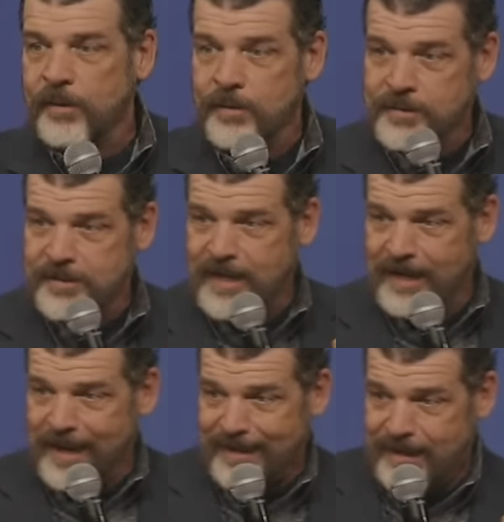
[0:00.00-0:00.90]
to lose that.
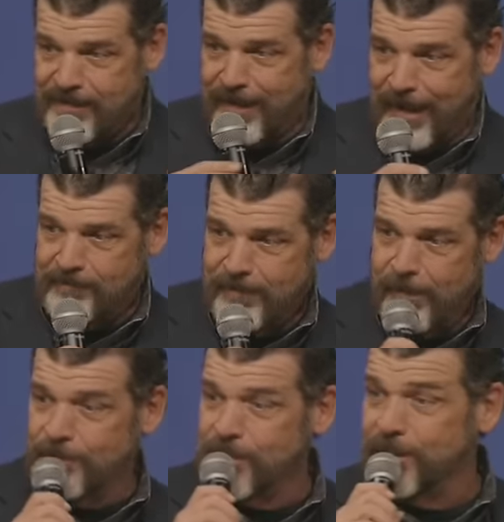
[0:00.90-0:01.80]
I need that.
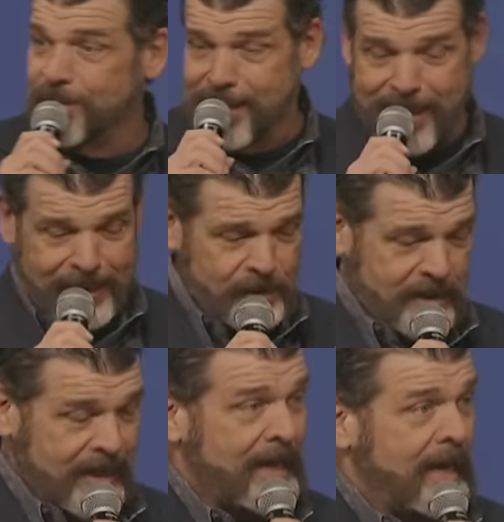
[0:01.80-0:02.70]
No, it's a good catch.
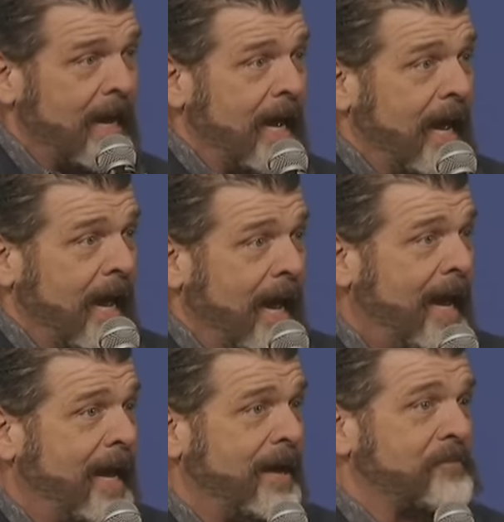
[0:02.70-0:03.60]

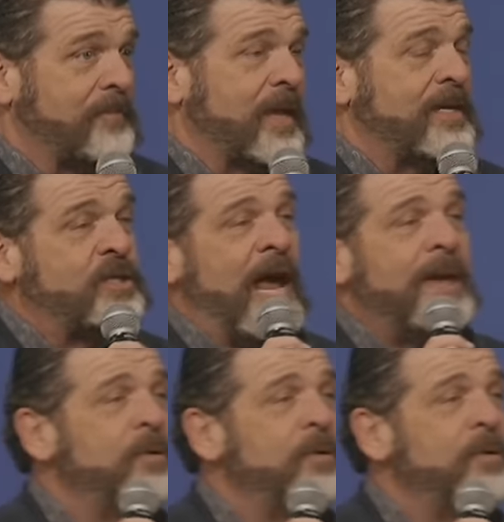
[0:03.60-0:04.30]
Hey, Jamie